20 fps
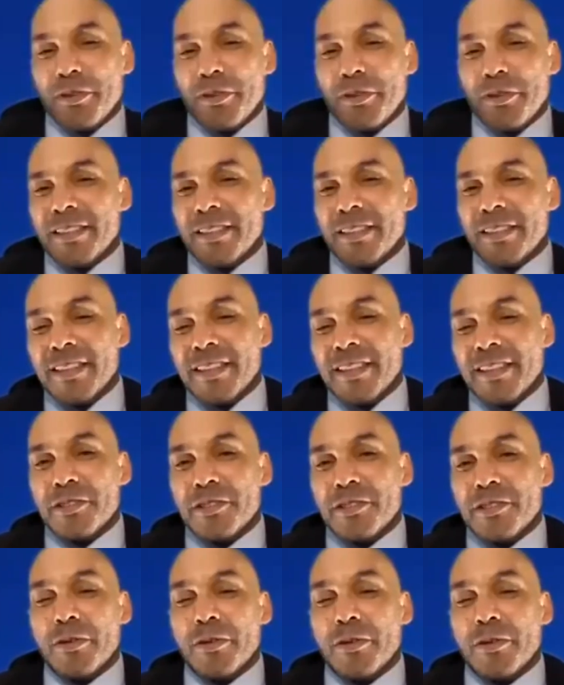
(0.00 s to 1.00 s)
these things,
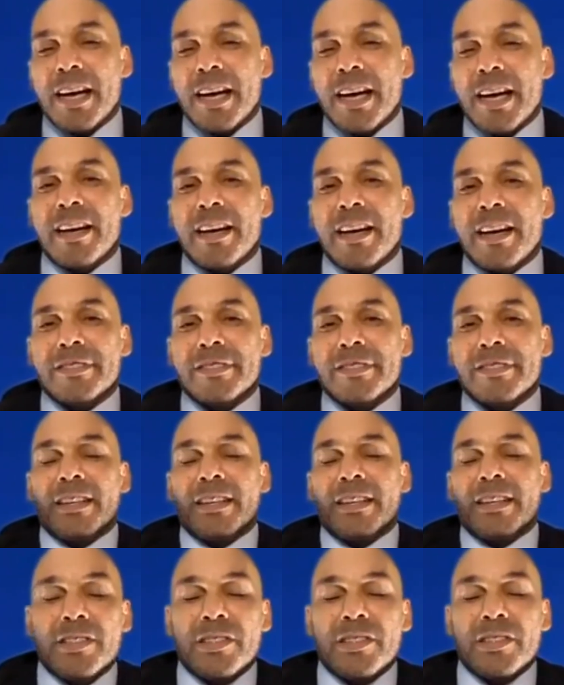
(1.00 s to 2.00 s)
so I always
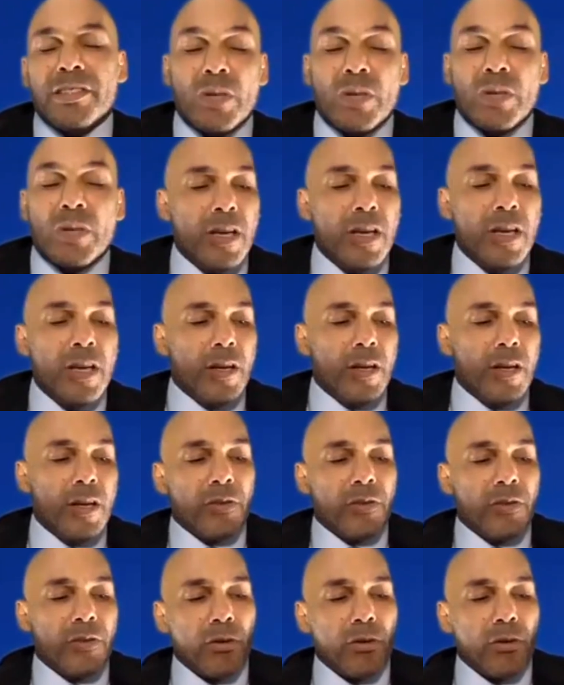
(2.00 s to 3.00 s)
love this one.
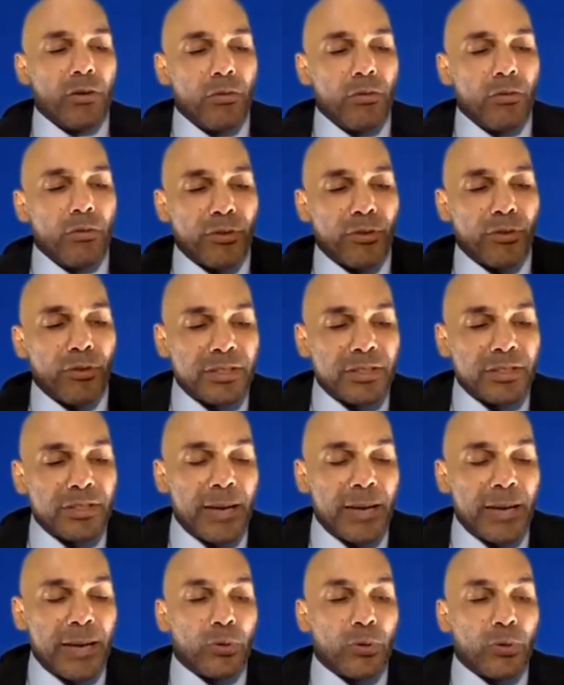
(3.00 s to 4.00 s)
So, for
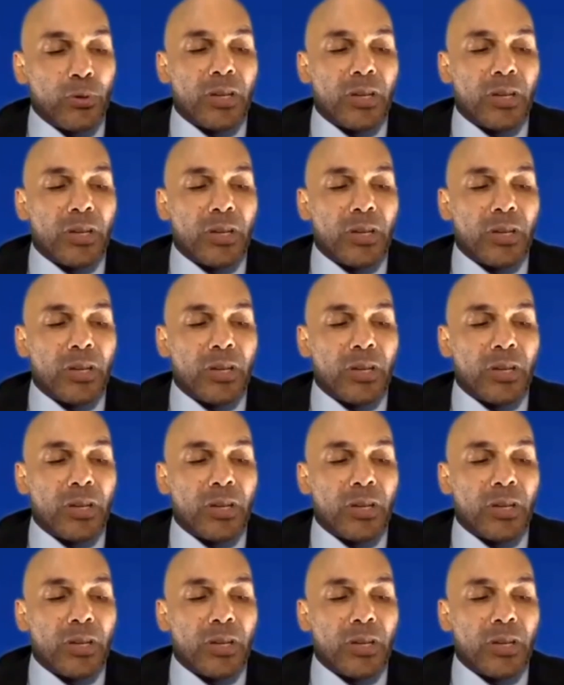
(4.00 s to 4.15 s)
example,